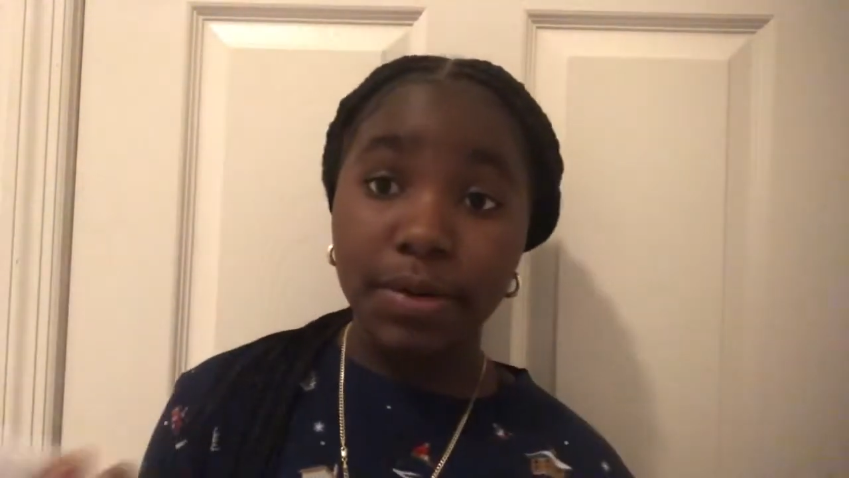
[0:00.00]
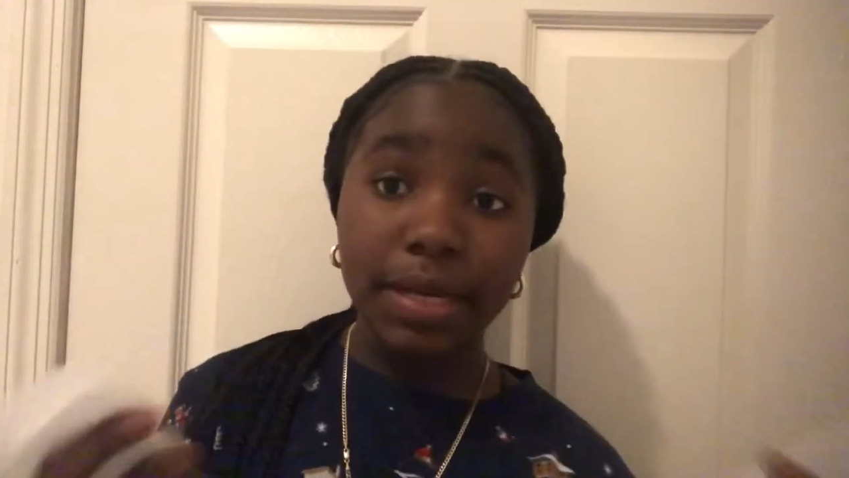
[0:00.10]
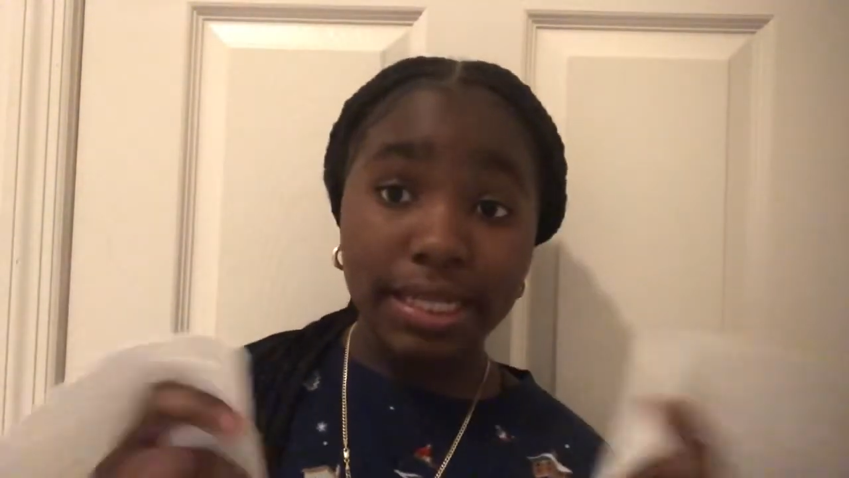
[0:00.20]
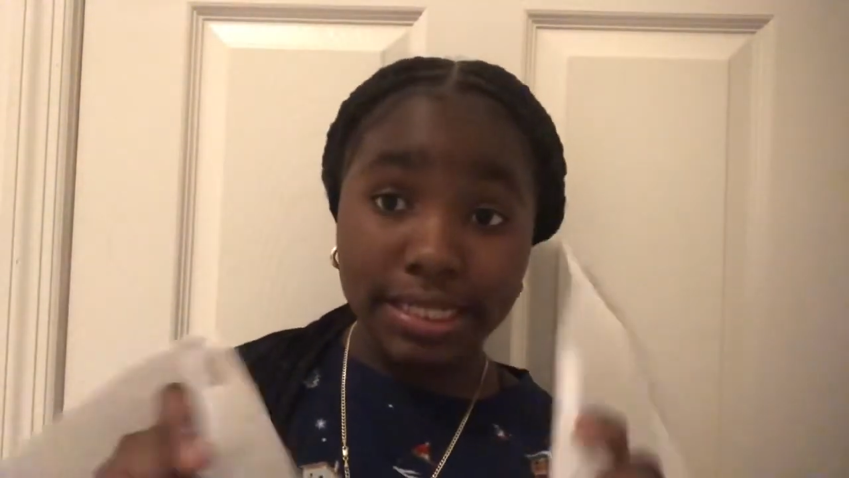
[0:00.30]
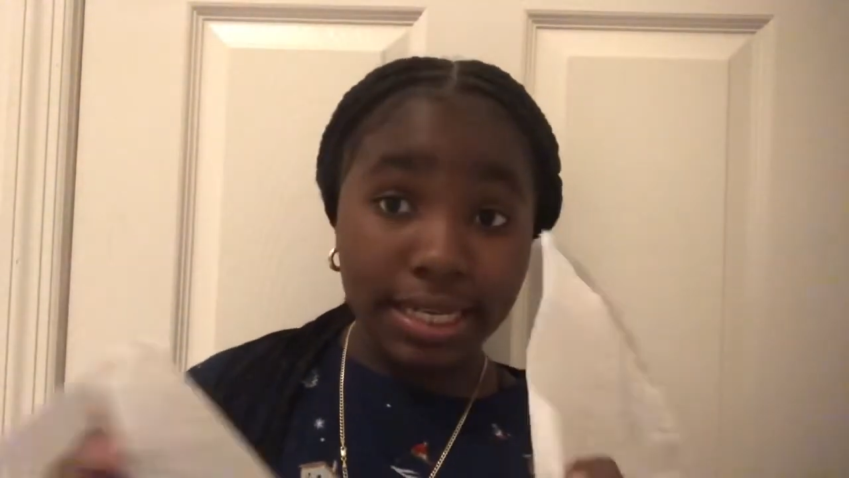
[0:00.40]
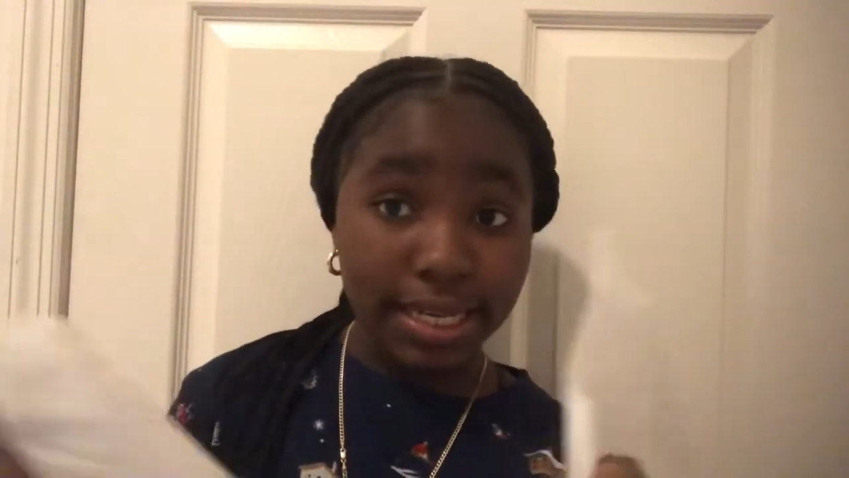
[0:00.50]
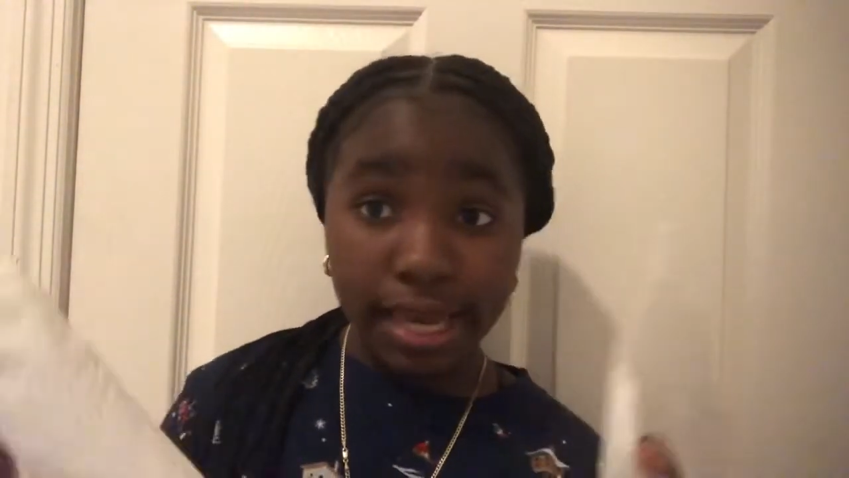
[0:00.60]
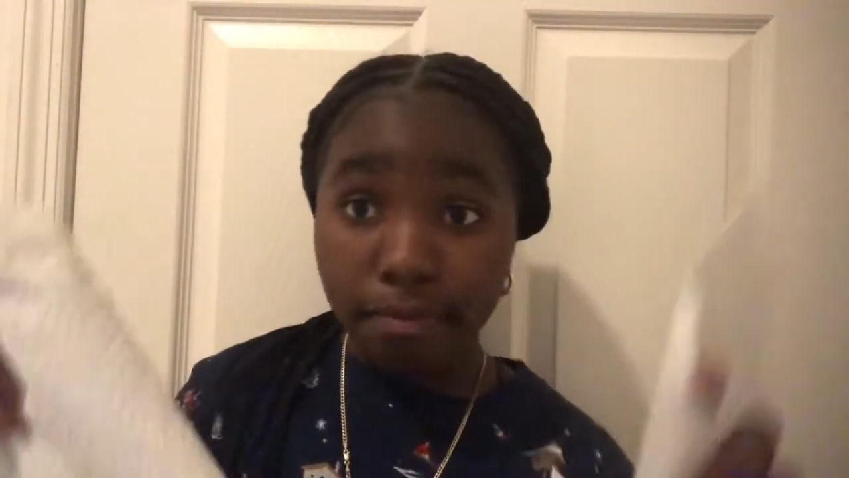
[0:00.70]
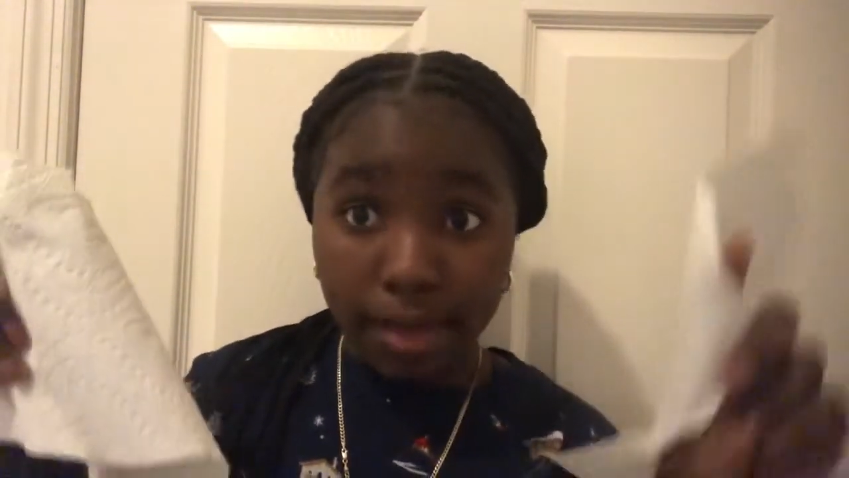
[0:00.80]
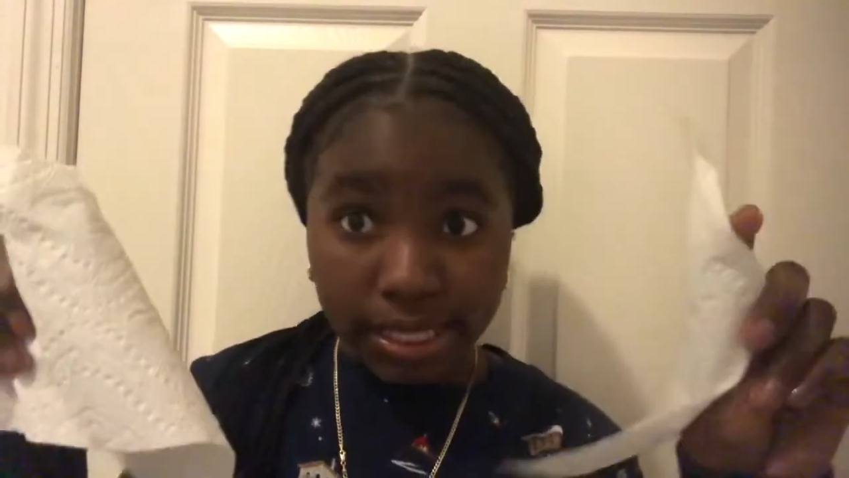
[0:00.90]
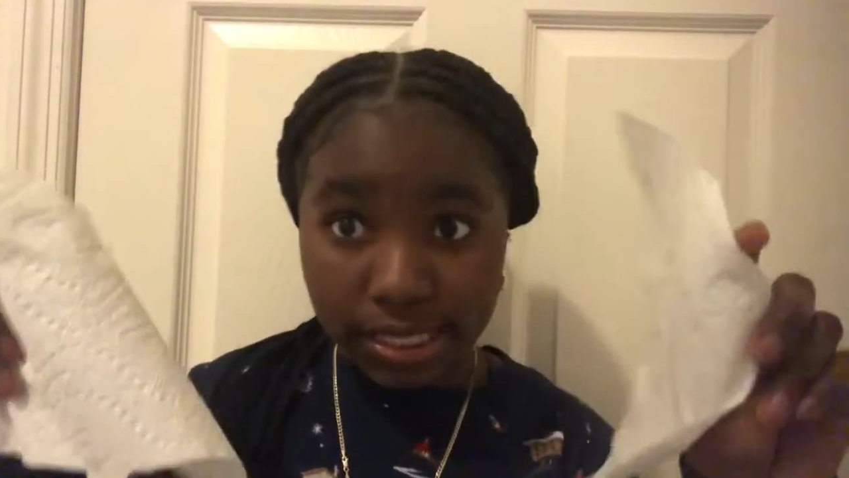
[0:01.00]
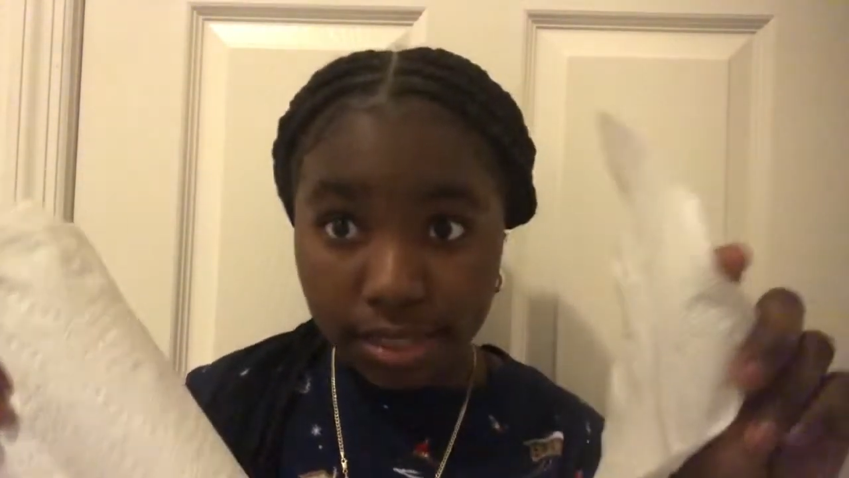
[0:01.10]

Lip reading: it's gonna get messy.